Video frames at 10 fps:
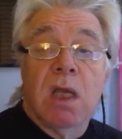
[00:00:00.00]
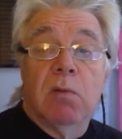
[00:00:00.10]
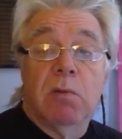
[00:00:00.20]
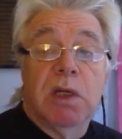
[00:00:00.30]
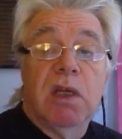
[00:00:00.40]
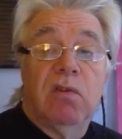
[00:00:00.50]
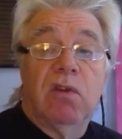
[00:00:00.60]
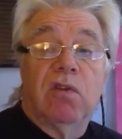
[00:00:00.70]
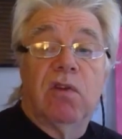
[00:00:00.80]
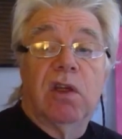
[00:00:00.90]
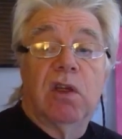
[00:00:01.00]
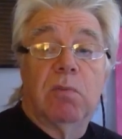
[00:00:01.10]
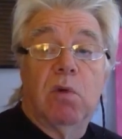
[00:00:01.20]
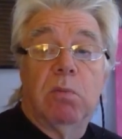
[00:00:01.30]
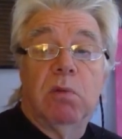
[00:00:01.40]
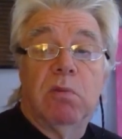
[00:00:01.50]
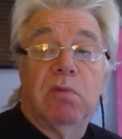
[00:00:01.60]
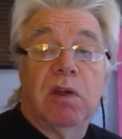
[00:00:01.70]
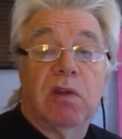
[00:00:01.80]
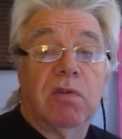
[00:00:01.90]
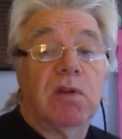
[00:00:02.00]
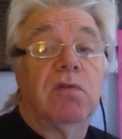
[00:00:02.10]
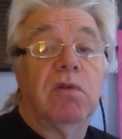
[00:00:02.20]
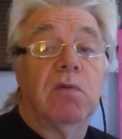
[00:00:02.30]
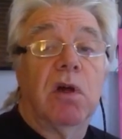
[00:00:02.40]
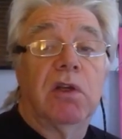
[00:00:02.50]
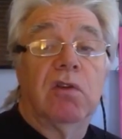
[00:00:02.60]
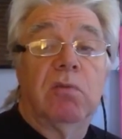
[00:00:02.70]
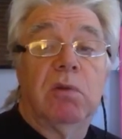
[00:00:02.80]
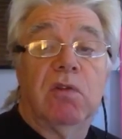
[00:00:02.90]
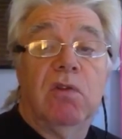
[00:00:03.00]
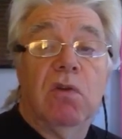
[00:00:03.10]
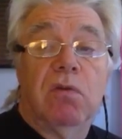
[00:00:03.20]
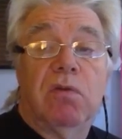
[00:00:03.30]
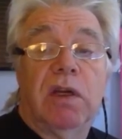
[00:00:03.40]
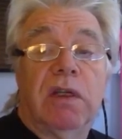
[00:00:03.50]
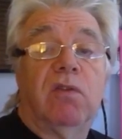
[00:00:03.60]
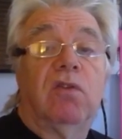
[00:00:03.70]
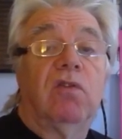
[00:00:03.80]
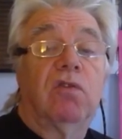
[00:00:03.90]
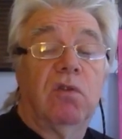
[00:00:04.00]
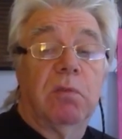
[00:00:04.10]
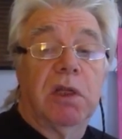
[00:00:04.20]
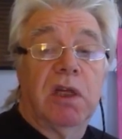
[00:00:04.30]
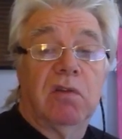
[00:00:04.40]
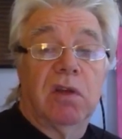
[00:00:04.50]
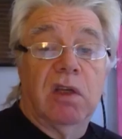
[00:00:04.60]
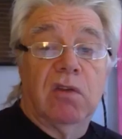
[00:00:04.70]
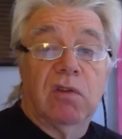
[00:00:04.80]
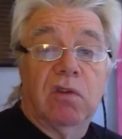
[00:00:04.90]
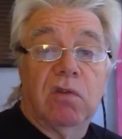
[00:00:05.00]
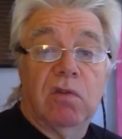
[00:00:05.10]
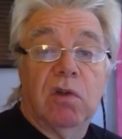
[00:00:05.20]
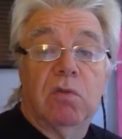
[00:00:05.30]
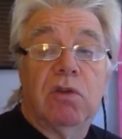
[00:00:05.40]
It would be easy to say that the problem affects very few riders, but it's not fair to discriminate against those few.